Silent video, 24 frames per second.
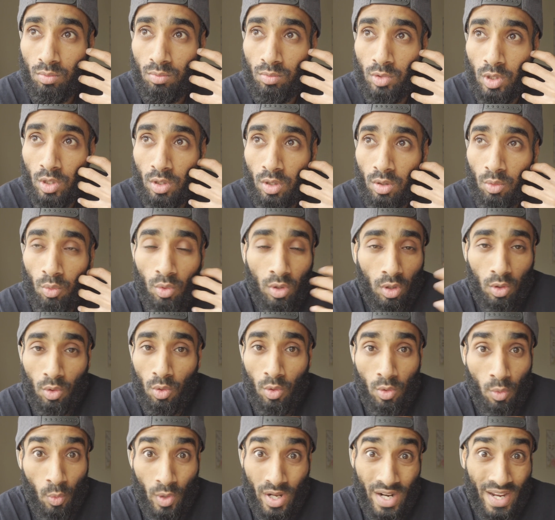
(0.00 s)
you know work
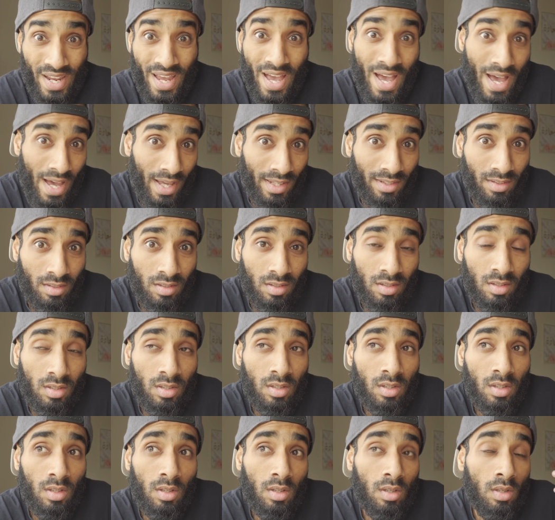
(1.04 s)
with what i had
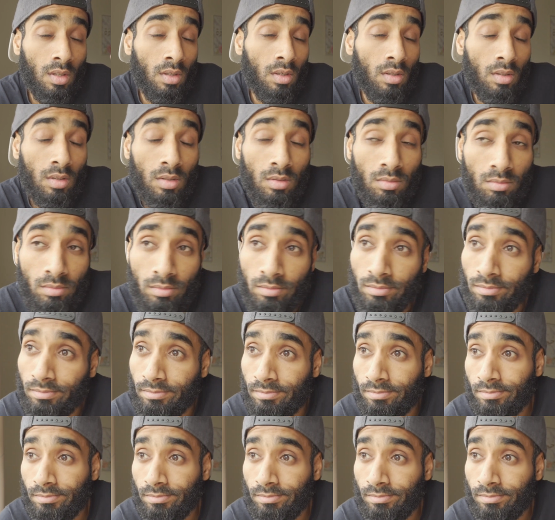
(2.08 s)
so